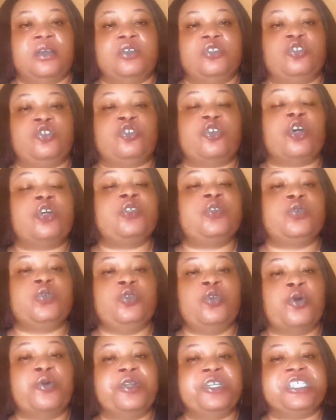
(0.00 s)
just do
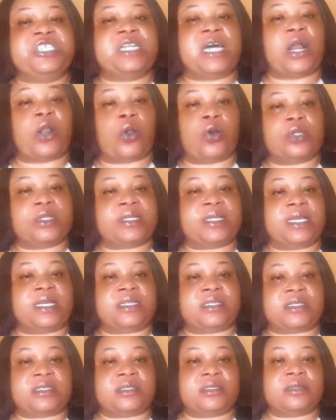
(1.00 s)
your original
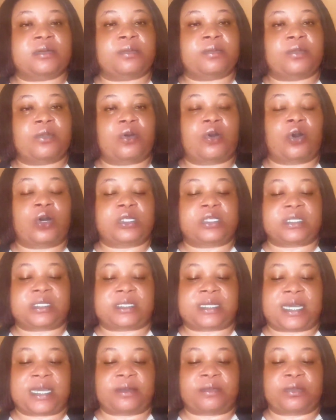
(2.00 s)
content all the
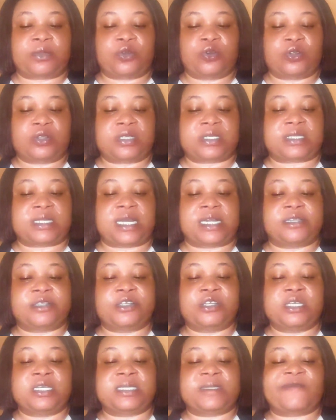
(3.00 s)
time. You understand?
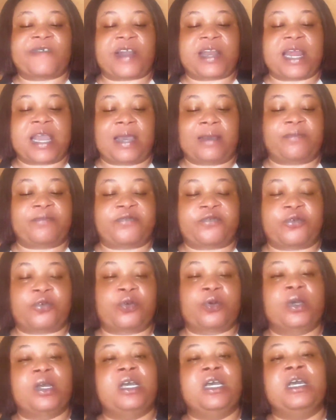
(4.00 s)
It is very
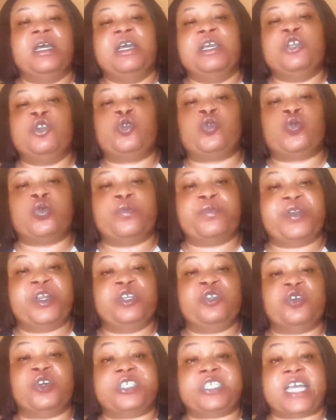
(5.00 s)
helpful. It will
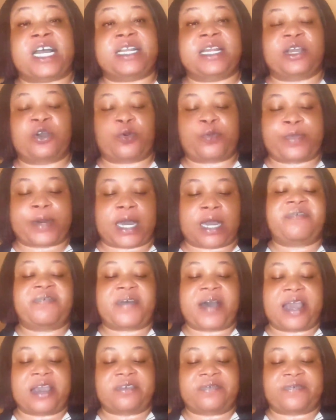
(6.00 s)
bring your channel back.
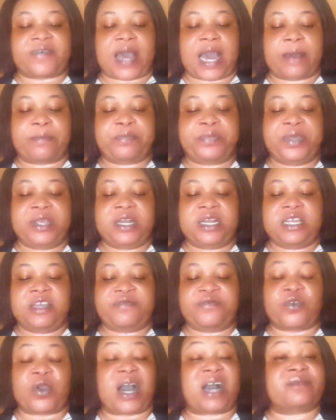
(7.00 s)
5, appeal
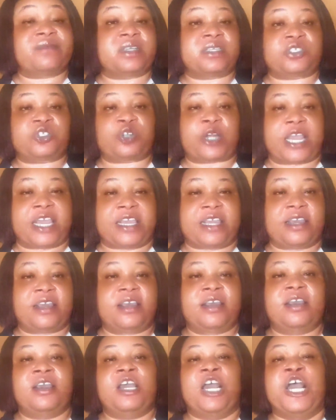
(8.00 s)
if you have a strike.
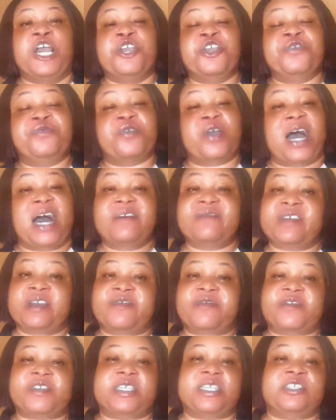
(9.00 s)
If you have
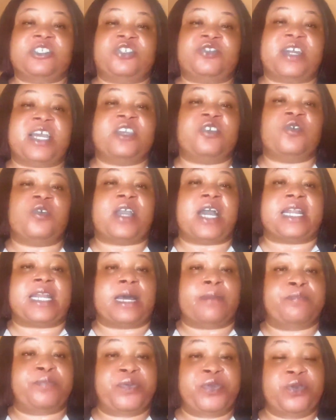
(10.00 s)
a strike, you can
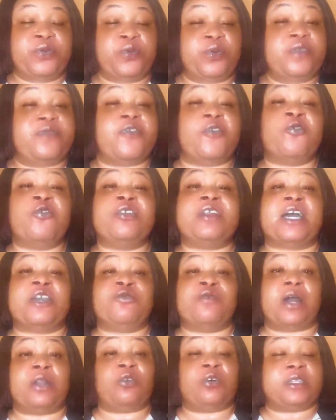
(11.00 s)
appeal if you know that
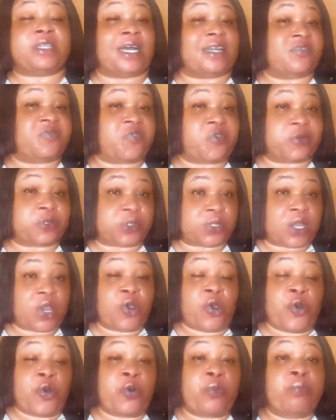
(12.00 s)
you are not at fault,
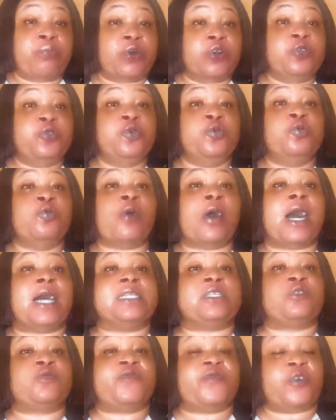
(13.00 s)
but you are
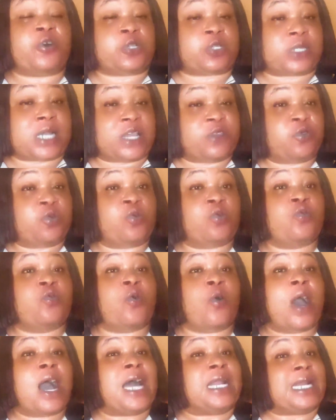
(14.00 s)
at fault and you
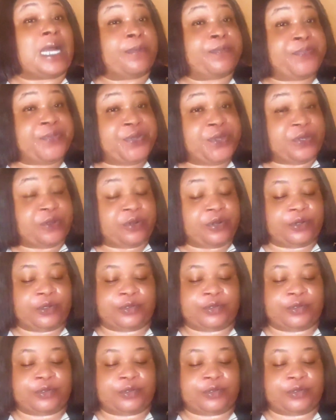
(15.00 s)
go and appeal.